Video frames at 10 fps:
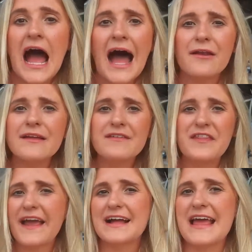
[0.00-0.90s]
I don't even
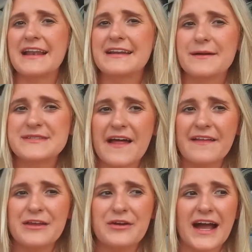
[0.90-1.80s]
think I ended up telling
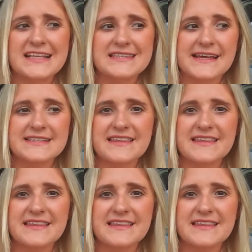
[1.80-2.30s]
you guys this.